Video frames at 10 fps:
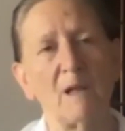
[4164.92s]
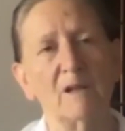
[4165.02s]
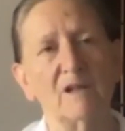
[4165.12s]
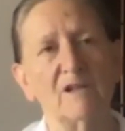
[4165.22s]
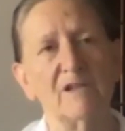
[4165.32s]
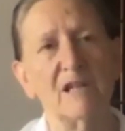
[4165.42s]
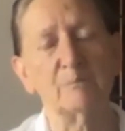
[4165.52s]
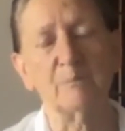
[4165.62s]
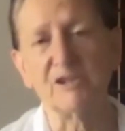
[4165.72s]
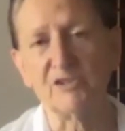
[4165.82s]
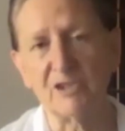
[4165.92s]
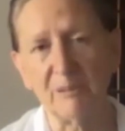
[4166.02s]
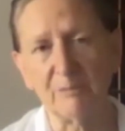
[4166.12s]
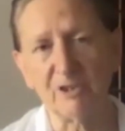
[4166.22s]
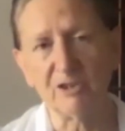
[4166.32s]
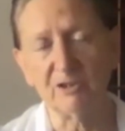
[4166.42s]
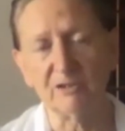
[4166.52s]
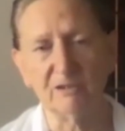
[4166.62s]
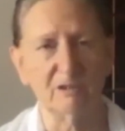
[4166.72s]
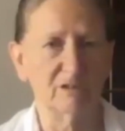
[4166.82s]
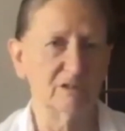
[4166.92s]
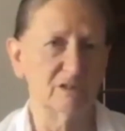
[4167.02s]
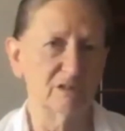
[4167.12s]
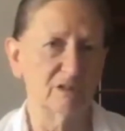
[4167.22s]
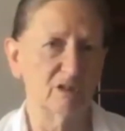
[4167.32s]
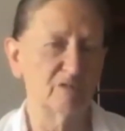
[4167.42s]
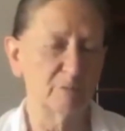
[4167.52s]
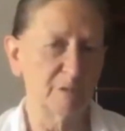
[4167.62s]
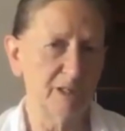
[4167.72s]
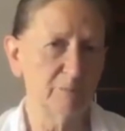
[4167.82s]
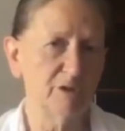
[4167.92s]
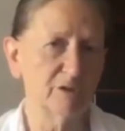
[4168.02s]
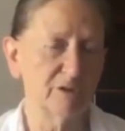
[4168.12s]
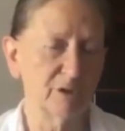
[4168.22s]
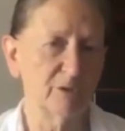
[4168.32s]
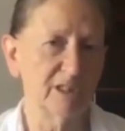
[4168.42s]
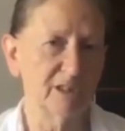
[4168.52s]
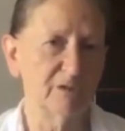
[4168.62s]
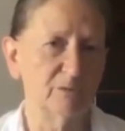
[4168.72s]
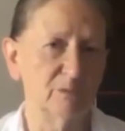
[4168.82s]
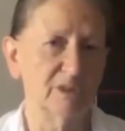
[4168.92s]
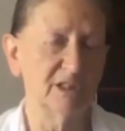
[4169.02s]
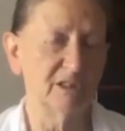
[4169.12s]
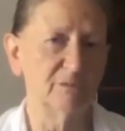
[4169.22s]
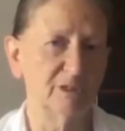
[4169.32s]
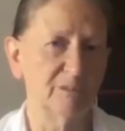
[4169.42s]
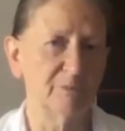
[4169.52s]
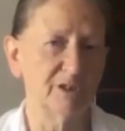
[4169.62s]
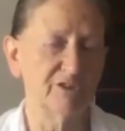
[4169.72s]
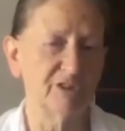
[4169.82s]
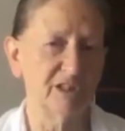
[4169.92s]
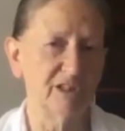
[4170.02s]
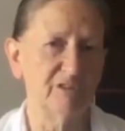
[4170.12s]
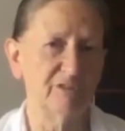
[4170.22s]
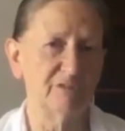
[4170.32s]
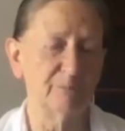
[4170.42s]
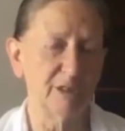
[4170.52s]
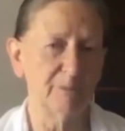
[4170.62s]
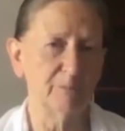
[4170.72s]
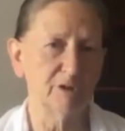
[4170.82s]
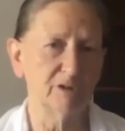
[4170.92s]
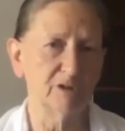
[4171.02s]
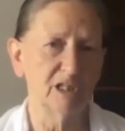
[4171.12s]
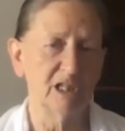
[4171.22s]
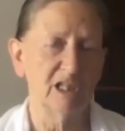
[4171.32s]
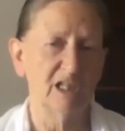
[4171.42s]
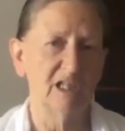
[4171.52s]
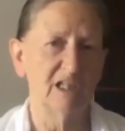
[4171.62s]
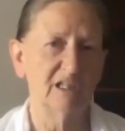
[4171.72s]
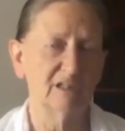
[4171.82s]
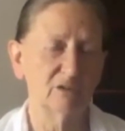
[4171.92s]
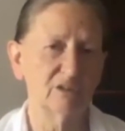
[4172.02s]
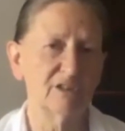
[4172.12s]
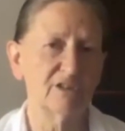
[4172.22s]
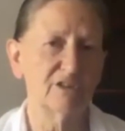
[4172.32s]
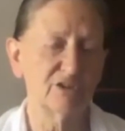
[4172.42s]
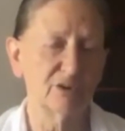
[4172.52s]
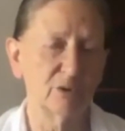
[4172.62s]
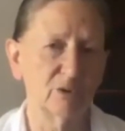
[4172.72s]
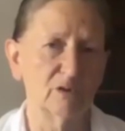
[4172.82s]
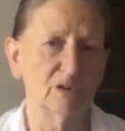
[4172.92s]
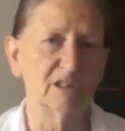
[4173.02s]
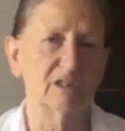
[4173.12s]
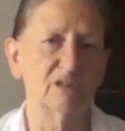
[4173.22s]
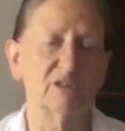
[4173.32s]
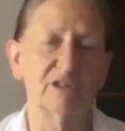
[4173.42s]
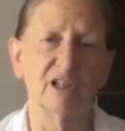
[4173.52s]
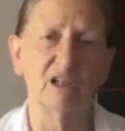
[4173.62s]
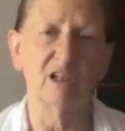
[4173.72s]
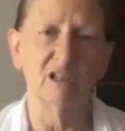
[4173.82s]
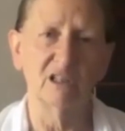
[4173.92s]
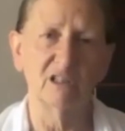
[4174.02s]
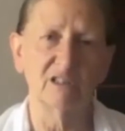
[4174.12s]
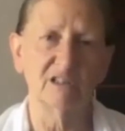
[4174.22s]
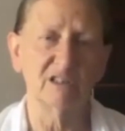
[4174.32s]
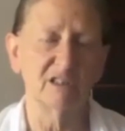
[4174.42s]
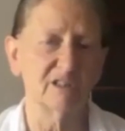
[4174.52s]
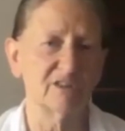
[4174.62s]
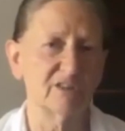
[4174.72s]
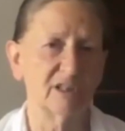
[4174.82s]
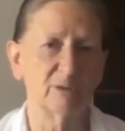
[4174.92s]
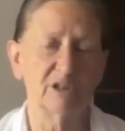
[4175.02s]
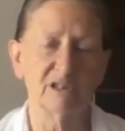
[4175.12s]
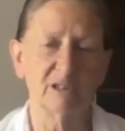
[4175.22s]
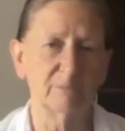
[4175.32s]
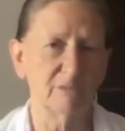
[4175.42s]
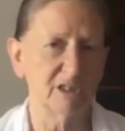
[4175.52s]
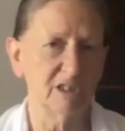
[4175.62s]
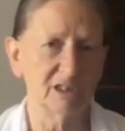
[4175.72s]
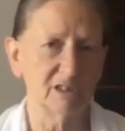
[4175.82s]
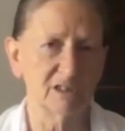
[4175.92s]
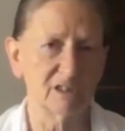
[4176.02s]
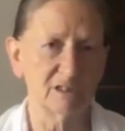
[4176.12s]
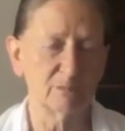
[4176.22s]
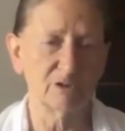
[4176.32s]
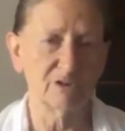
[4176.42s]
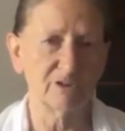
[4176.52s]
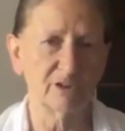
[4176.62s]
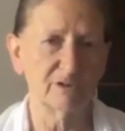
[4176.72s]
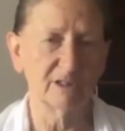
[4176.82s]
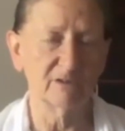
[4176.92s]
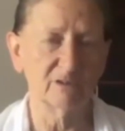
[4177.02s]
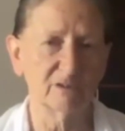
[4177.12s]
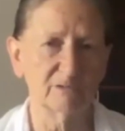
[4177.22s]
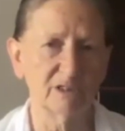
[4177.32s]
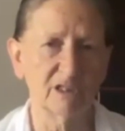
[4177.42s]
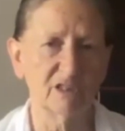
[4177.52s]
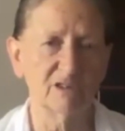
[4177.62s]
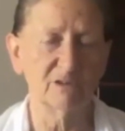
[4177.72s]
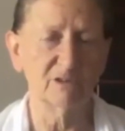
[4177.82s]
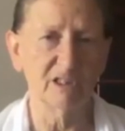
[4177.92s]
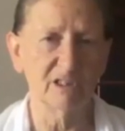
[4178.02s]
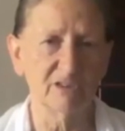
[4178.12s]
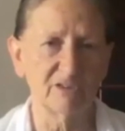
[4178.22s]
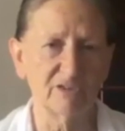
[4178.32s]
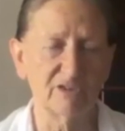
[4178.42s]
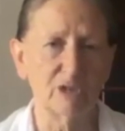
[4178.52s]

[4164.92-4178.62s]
that perception of people, the way we perceive people, and look at the soul and look at the heart and say, wait a minute, what's going on? We can't do this.